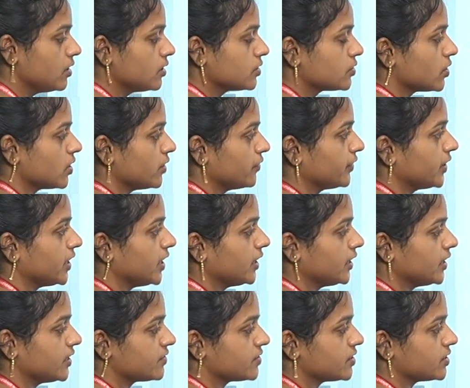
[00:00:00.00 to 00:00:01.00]
So if
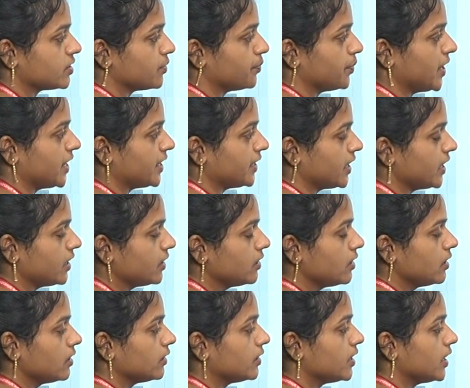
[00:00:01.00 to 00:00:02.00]
heat is dissipated,
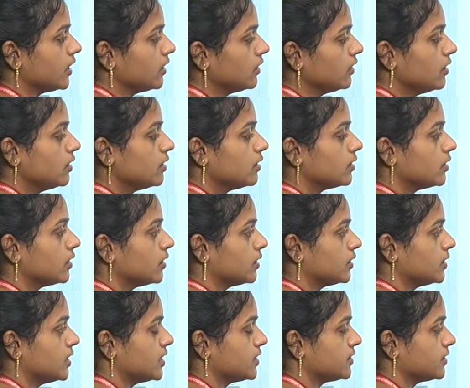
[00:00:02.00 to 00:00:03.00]
then
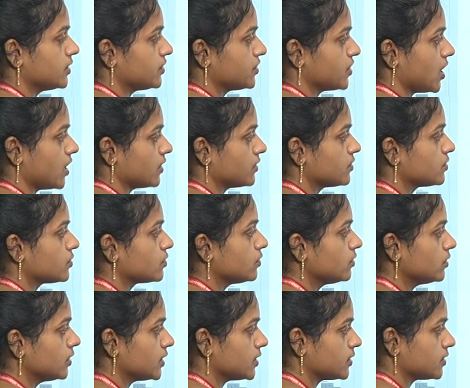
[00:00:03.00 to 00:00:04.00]
there is a chance
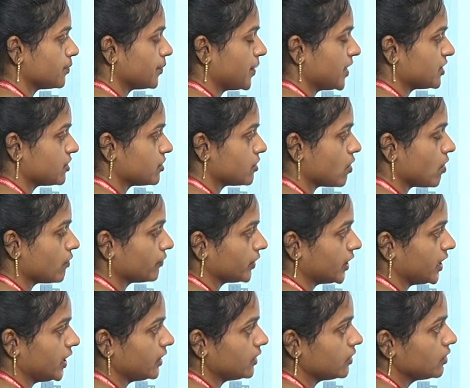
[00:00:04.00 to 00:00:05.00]
to dissipation of
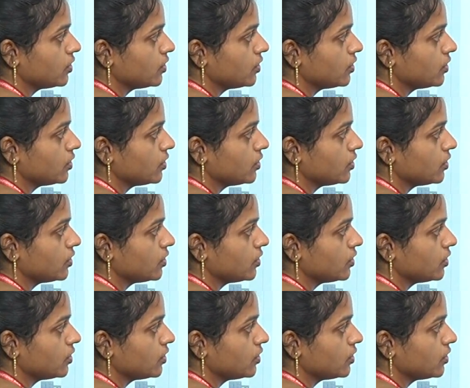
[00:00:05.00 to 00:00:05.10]
heat